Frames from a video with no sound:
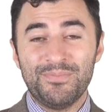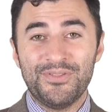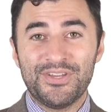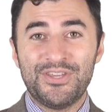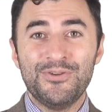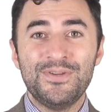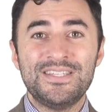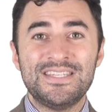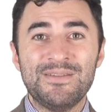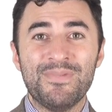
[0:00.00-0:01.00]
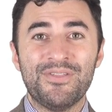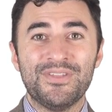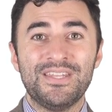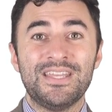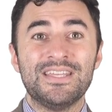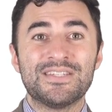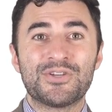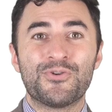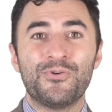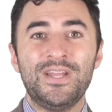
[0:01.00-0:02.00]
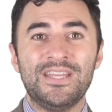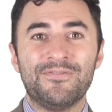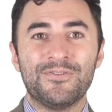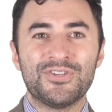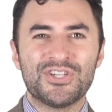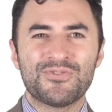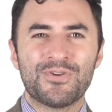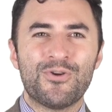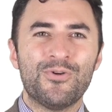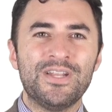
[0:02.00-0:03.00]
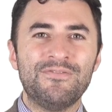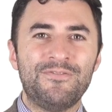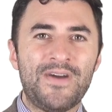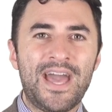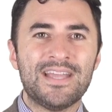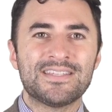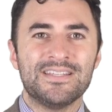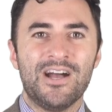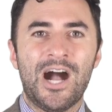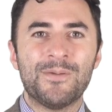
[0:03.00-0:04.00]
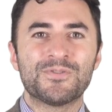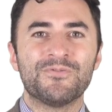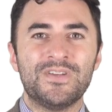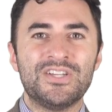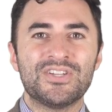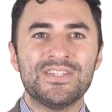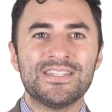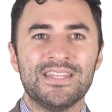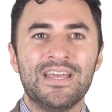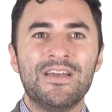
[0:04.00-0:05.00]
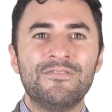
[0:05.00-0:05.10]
But the QEC method is great for just recording facts and observations and